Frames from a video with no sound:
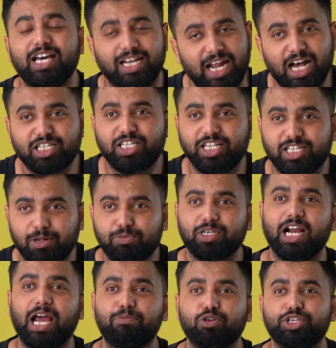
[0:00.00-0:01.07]
Lastly,
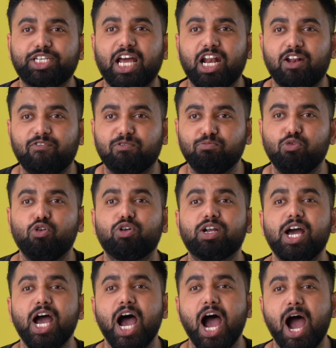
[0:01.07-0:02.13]
subscribe to our channel for more
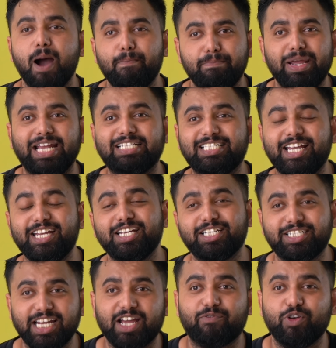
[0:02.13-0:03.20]
amazing
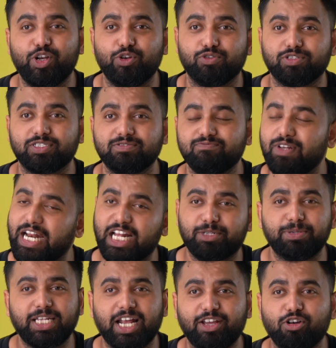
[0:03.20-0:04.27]
tech videos. Well, that's
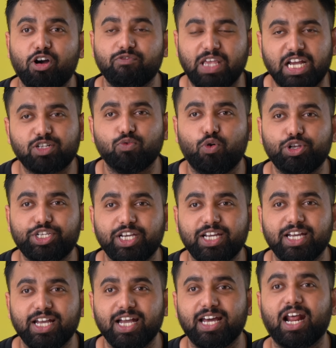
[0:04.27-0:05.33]
me signing off. Thanks for
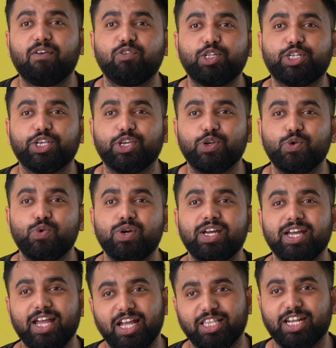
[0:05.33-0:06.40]
watching, and I will see you
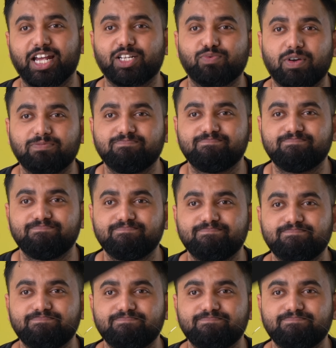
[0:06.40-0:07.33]
in the next one.